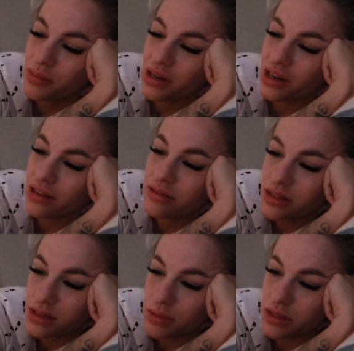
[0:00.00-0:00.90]
But
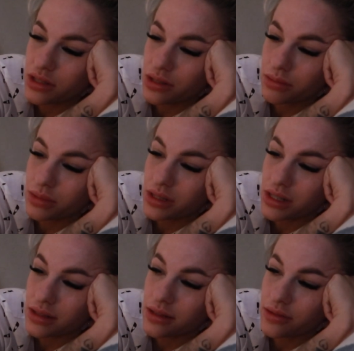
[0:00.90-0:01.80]
Ivan's been so
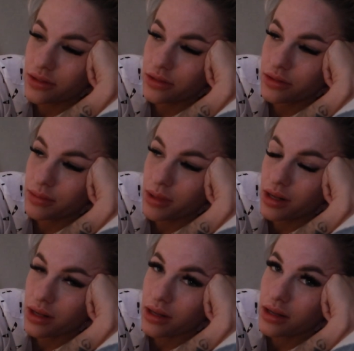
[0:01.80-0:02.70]
protective over
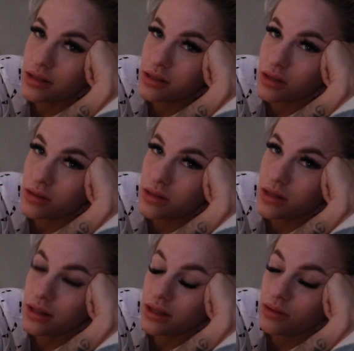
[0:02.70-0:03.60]
me, like he's
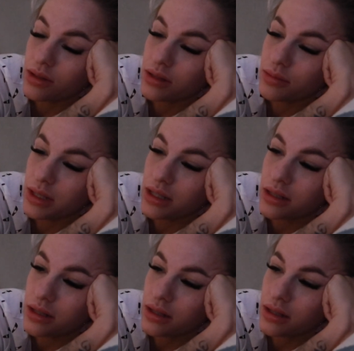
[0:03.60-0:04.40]
constantly with me.